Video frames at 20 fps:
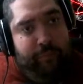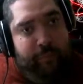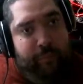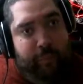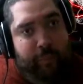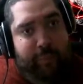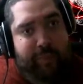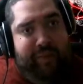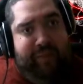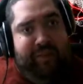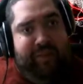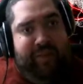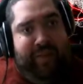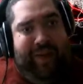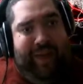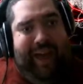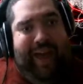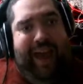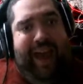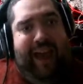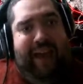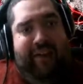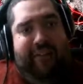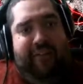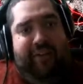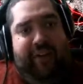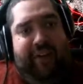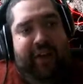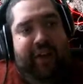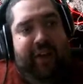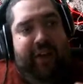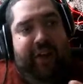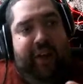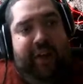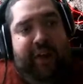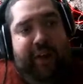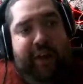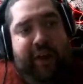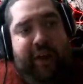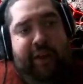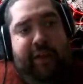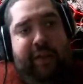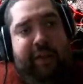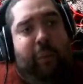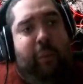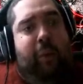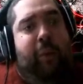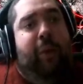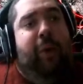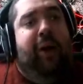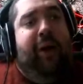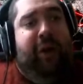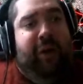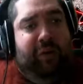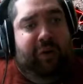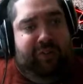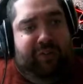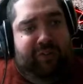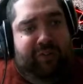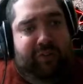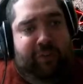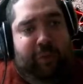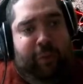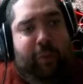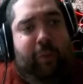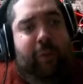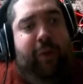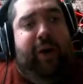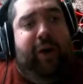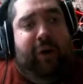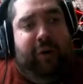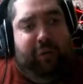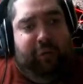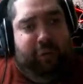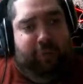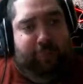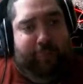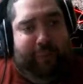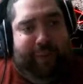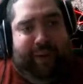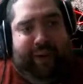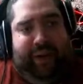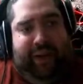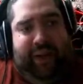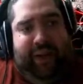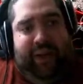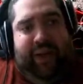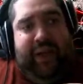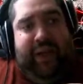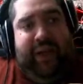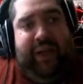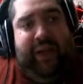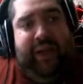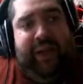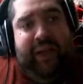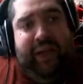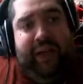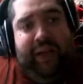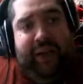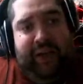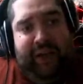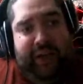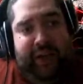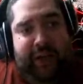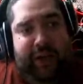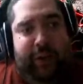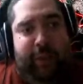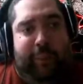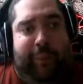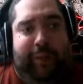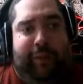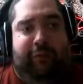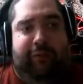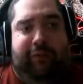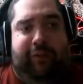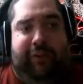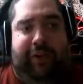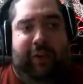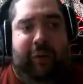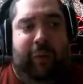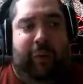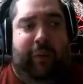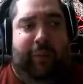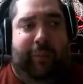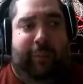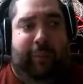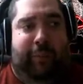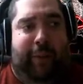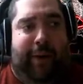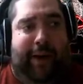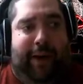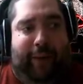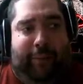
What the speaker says: We still have the Warriors. So the Warriors will be going over here on the right.